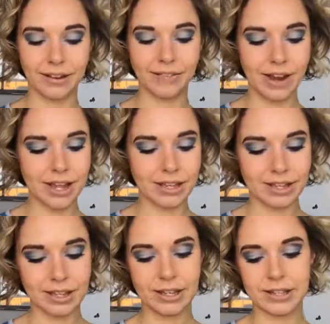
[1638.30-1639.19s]
All right.
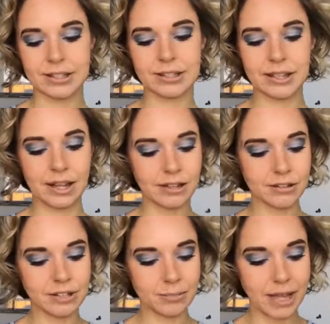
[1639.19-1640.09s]
This is the color
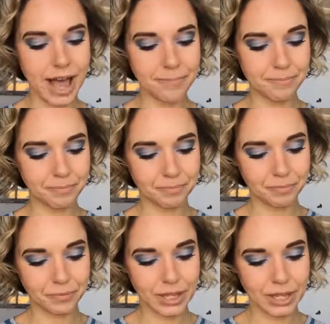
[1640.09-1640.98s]
Sublime.
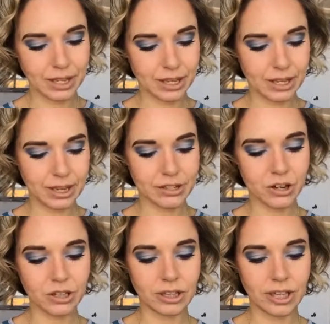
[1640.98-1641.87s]
It is
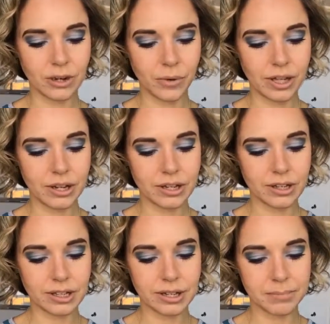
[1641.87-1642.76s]
our liquid
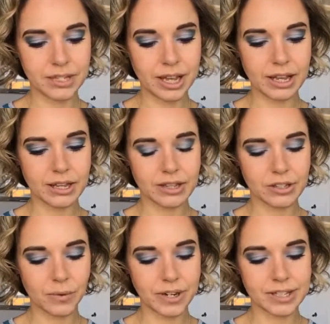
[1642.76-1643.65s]
lipstick.
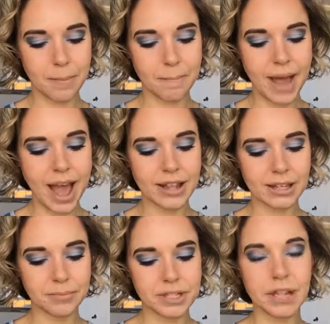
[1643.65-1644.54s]
So it is a matte
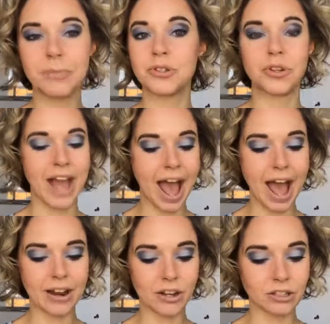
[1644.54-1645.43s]
lipstick, but you can
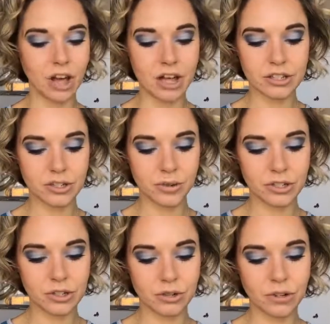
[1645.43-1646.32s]
add a gloss to
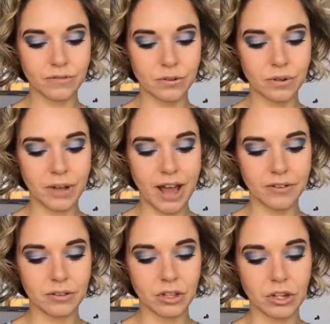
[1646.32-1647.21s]
it too if you want to
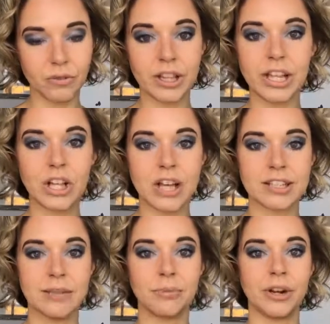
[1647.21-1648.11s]
have it look really
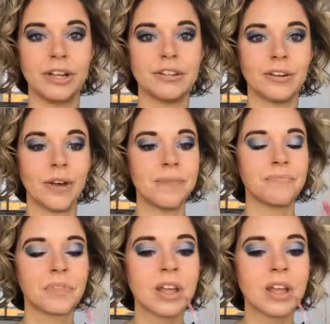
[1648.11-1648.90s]
glossy and pretty. Okay.